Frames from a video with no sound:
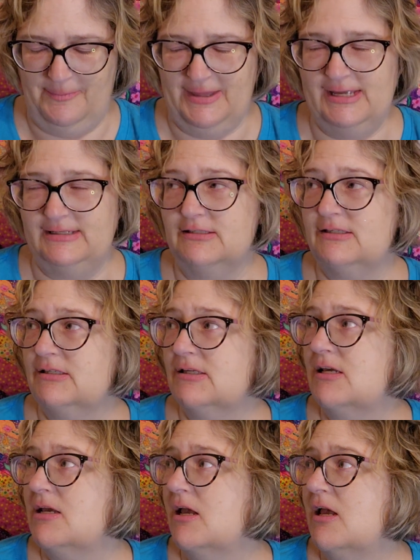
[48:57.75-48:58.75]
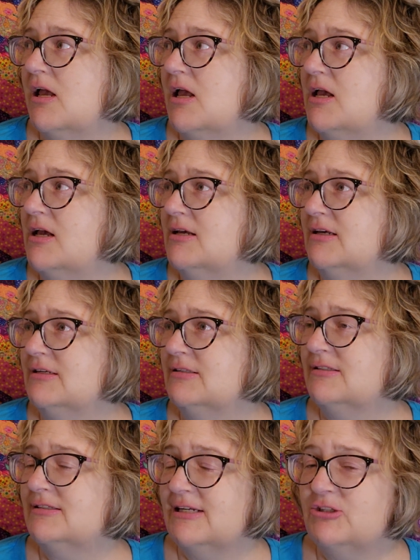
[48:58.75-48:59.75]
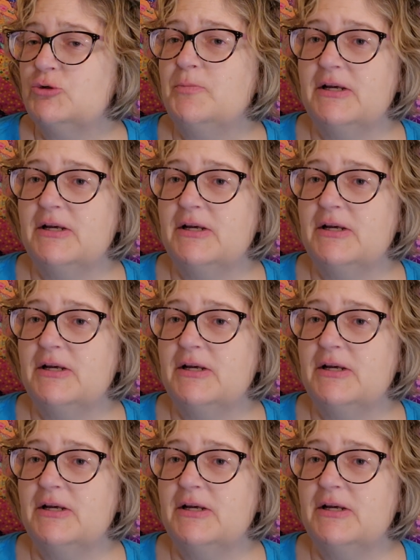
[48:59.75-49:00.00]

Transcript: It's Stitch